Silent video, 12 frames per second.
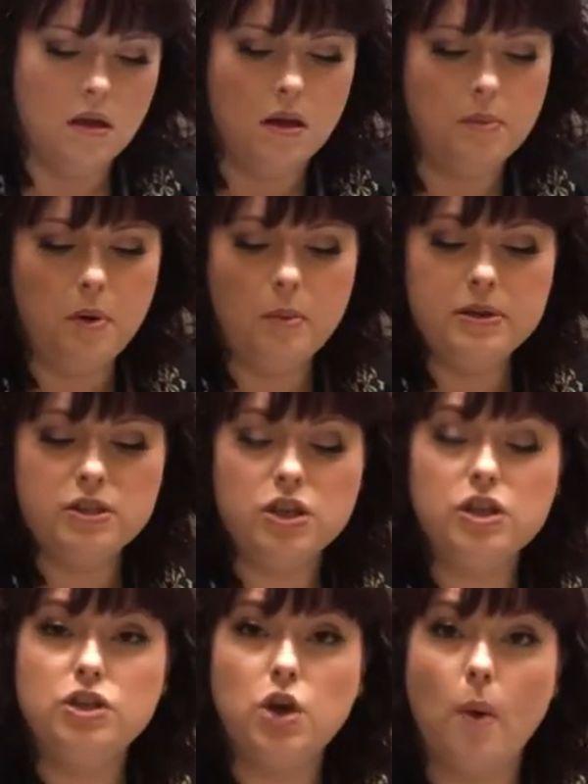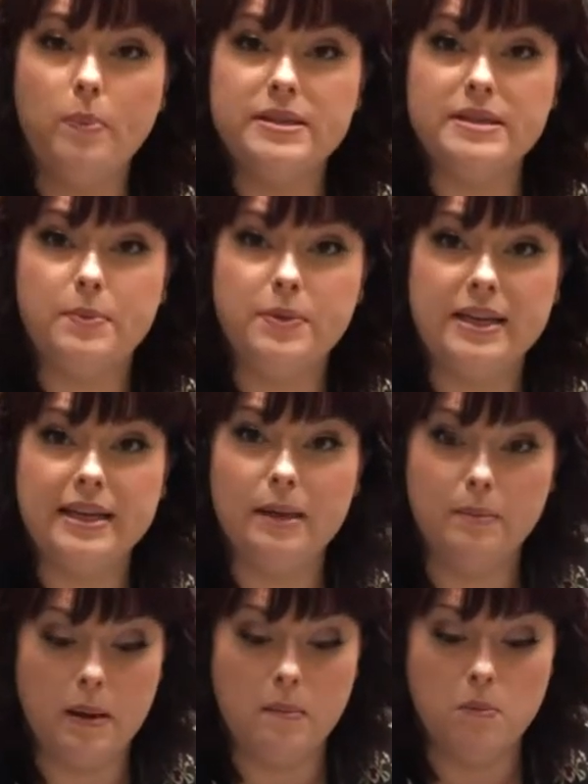I'm probably just going to top this up with a
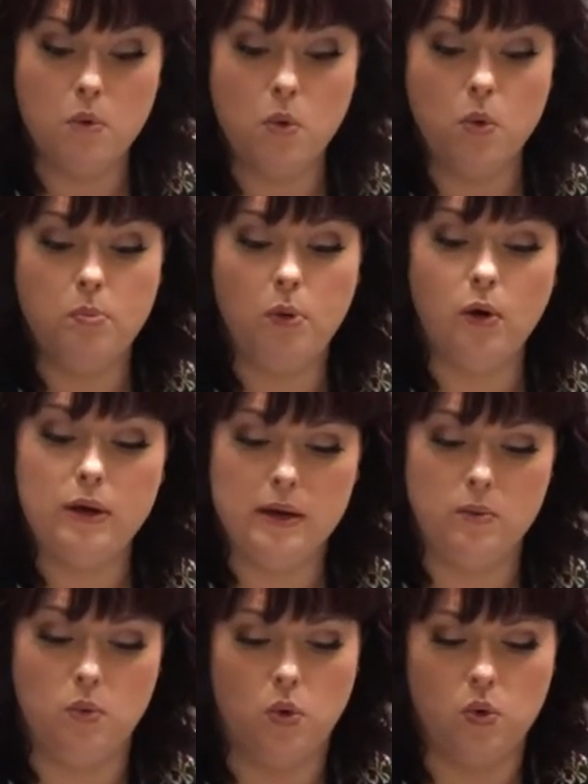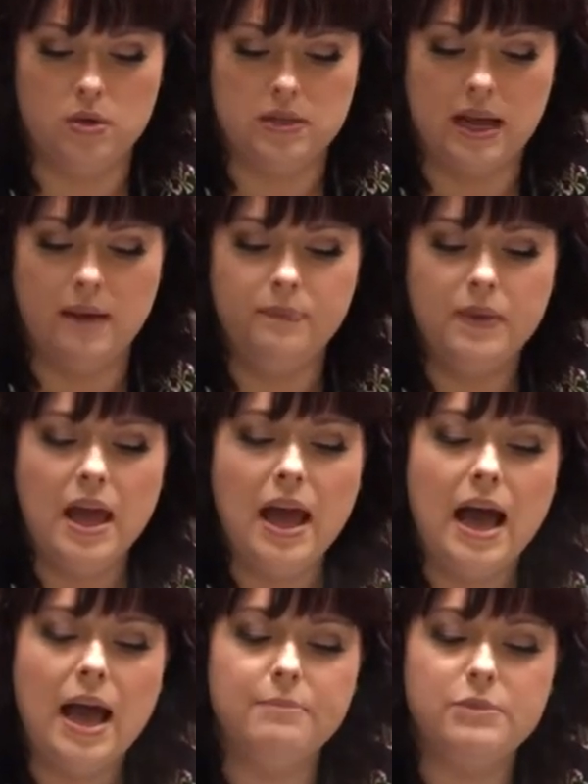little bit more boiling water,
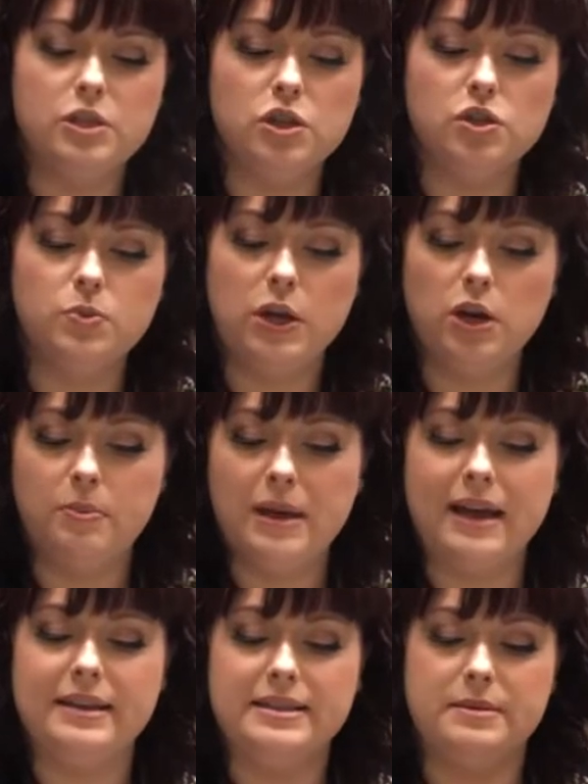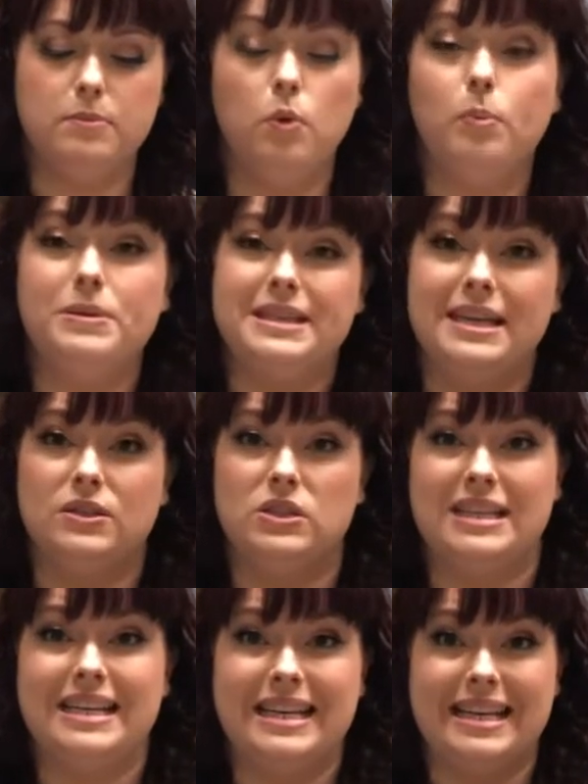um, just because we're going to be adding some more potatoes
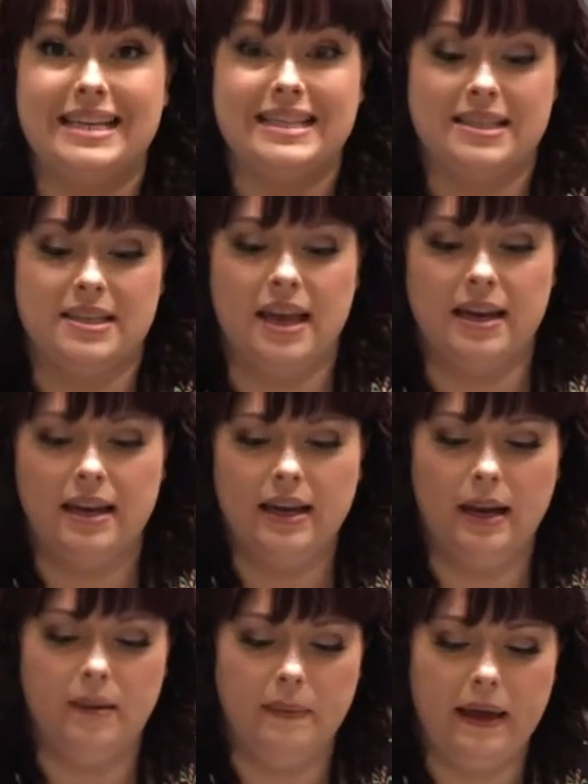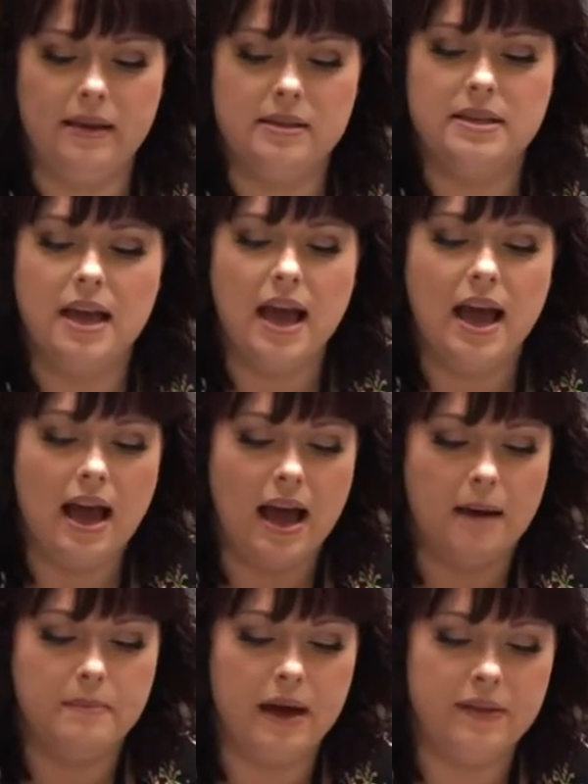and leeks in a little bit,
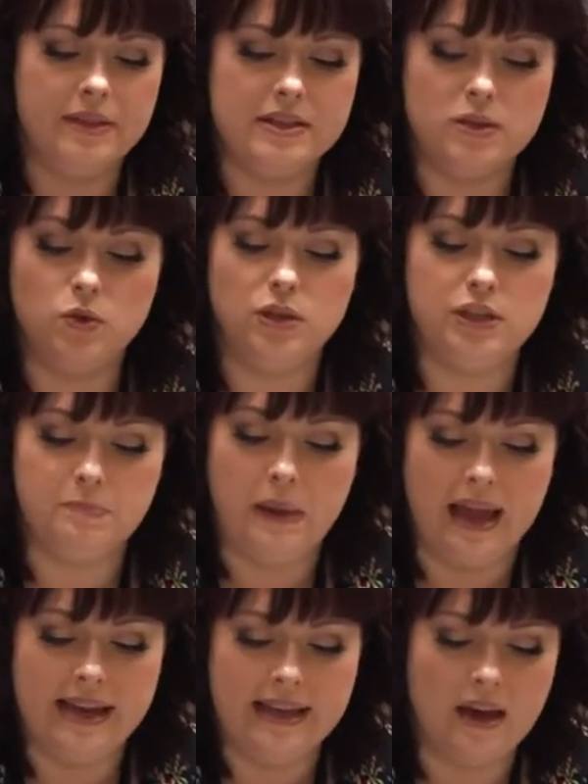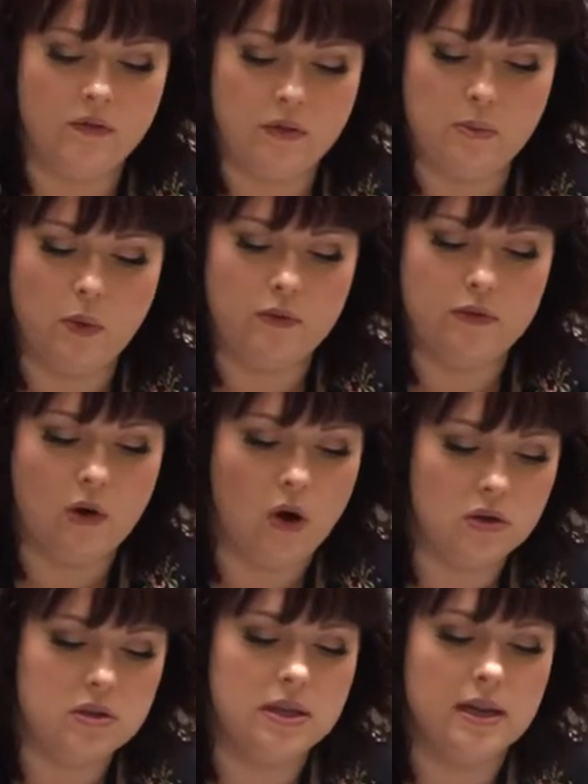um, and this is only barely covering what we've
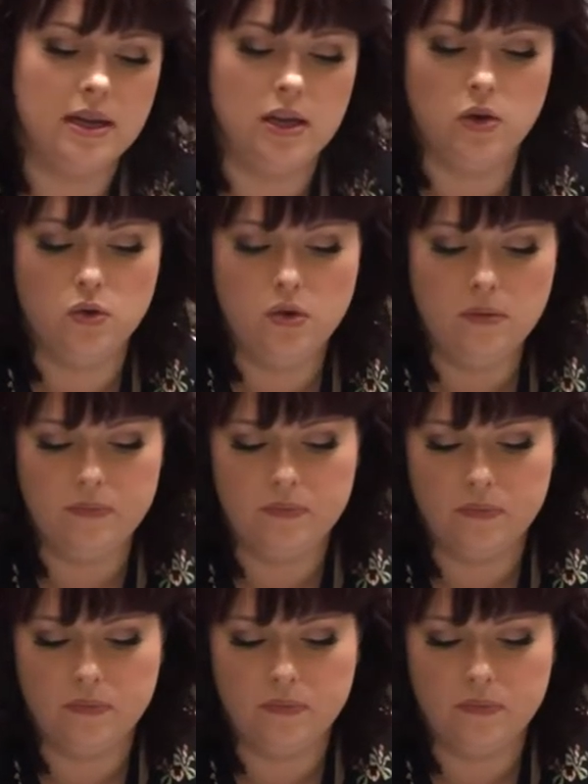got here.